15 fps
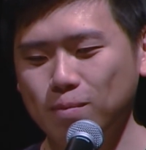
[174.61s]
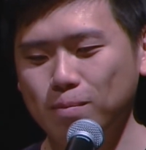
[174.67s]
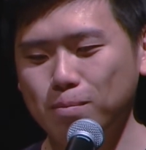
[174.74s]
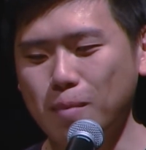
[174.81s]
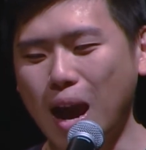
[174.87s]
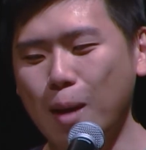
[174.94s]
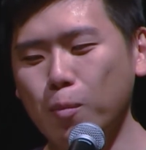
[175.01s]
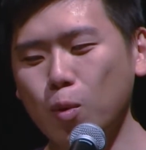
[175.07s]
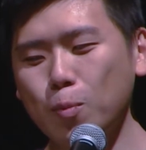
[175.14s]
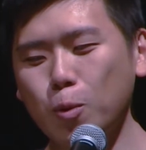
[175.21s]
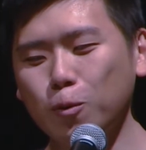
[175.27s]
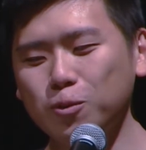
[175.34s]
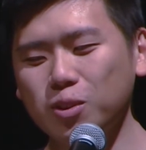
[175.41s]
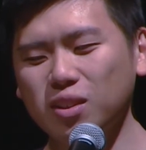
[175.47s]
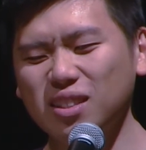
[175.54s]
Mom
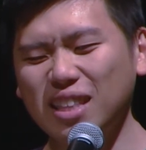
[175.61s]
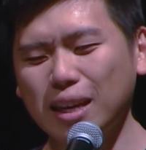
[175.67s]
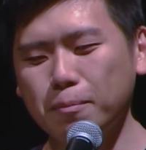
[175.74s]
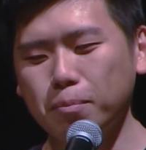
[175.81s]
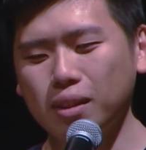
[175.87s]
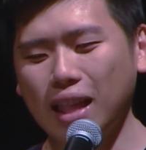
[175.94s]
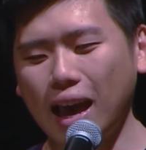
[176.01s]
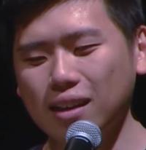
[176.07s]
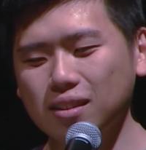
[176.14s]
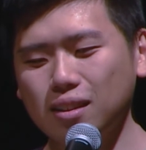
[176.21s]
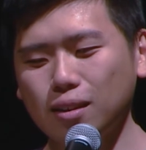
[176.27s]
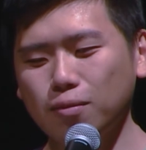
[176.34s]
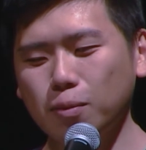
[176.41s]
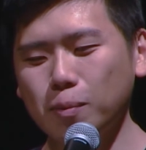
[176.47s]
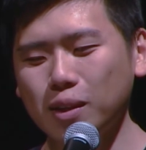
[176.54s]
removes the thick
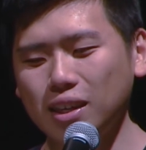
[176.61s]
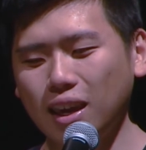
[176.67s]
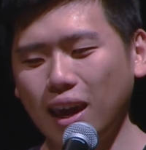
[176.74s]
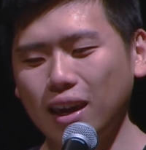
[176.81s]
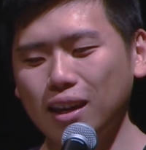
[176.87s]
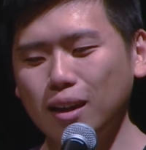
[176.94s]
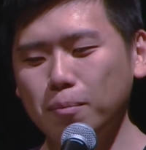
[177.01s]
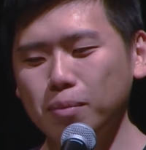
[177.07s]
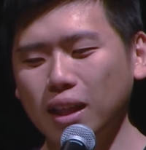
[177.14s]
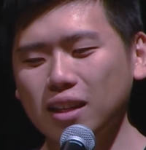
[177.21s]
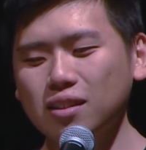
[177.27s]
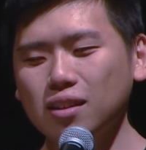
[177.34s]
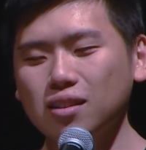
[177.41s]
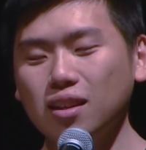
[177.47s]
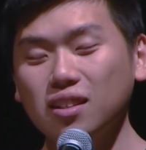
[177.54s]
plastic from the cake,
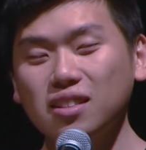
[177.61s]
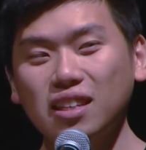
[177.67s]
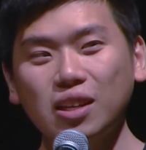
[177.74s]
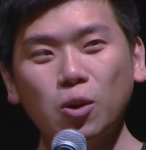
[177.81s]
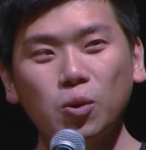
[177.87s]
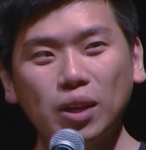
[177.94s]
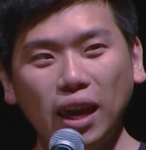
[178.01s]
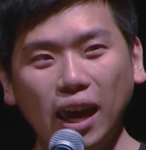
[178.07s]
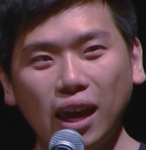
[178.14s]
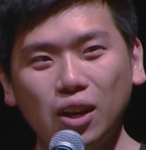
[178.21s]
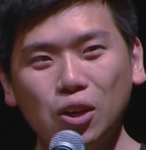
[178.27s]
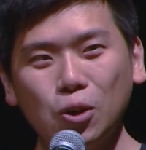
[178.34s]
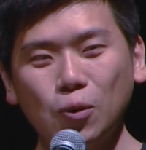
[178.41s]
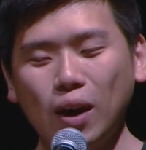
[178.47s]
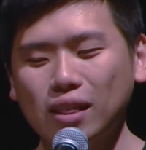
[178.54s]
places a single
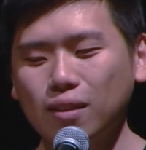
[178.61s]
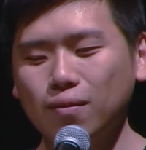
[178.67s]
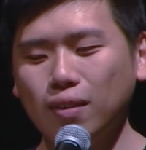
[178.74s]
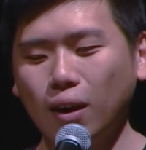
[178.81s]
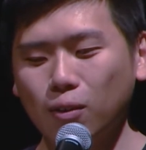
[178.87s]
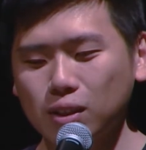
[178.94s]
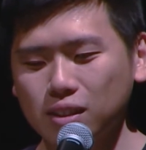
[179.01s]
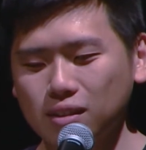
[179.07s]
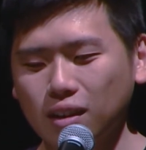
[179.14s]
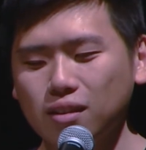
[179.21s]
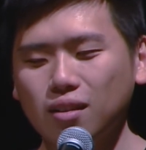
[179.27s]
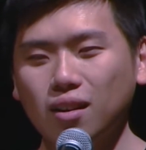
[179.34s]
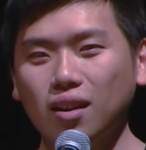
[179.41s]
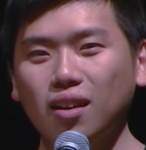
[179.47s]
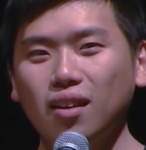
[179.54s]
candle at the very
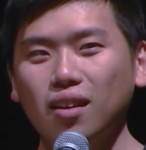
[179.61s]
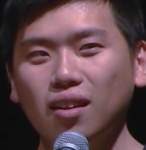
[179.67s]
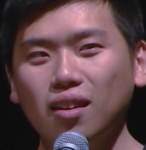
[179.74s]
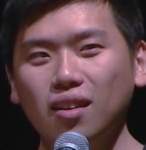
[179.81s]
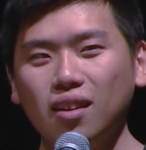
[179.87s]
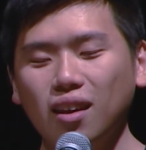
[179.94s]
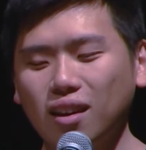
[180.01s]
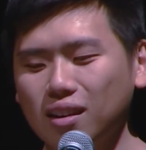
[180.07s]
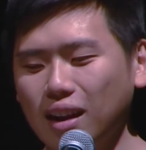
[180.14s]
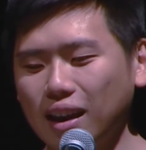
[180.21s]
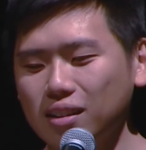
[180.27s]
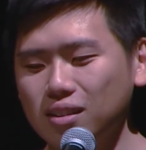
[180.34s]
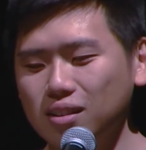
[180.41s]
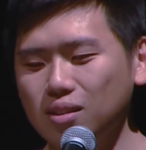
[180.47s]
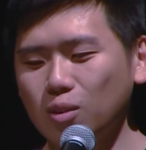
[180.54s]
center,
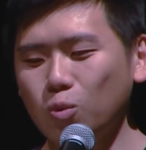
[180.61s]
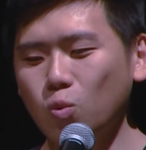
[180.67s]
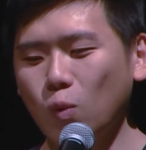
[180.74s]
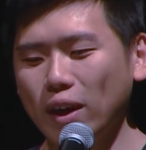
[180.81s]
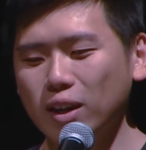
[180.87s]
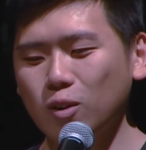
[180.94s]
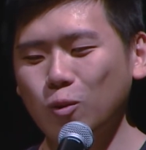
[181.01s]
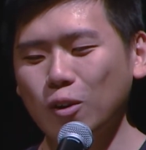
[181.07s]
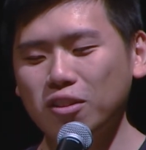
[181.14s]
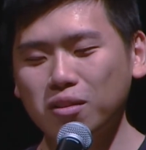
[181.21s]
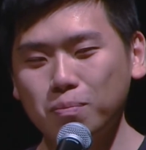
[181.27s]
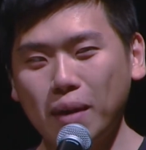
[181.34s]
ignites the wick with